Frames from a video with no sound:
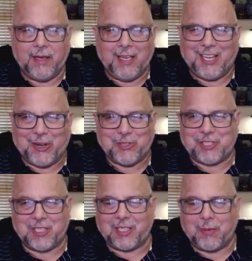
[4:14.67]
It's
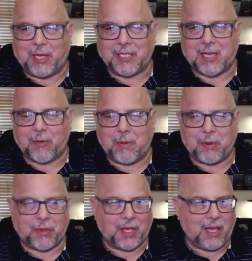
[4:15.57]
silly because I remember
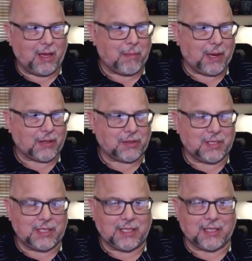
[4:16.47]
thinking about
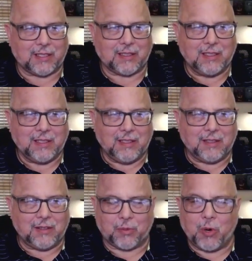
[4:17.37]
the
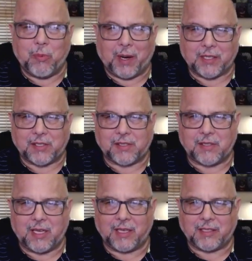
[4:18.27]
robots
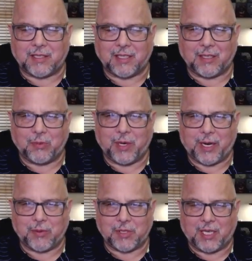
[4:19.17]
that when I
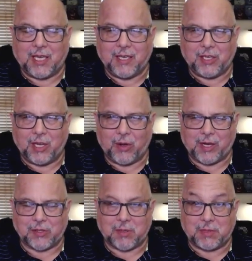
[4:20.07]
was a kid, how
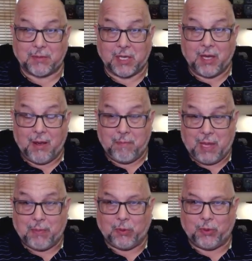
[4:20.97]
sometimes
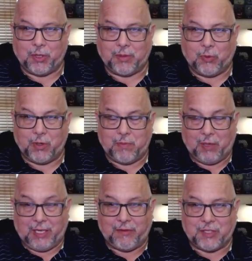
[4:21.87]
people would
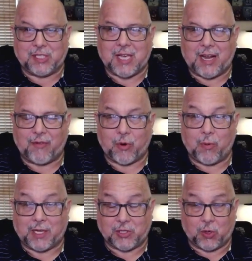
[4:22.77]
live inside of the
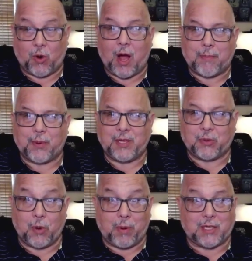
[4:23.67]
robots or operate the
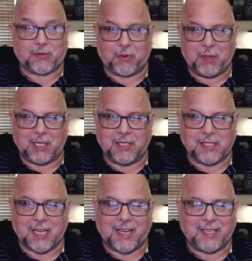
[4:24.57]
robots from the
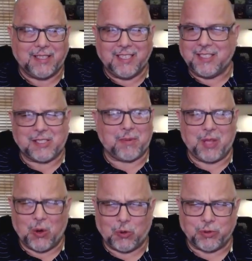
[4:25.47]
inside. Some of the
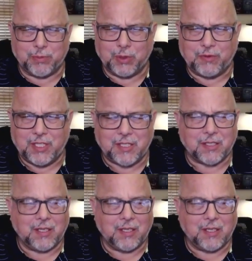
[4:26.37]
old movies,